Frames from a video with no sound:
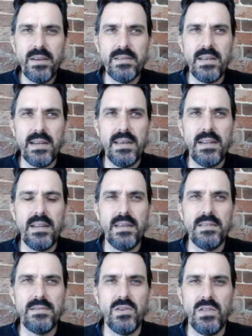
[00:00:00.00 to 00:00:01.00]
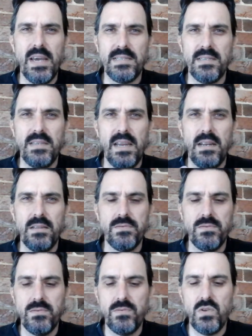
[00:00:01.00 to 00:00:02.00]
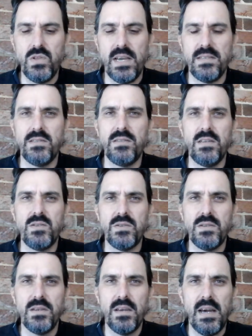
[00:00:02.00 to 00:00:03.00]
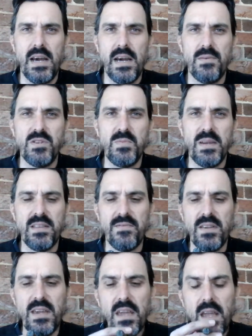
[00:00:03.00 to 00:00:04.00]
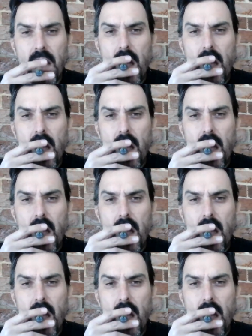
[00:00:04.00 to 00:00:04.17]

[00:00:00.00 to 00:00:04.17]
deleted in 2010 and 2006, respectively.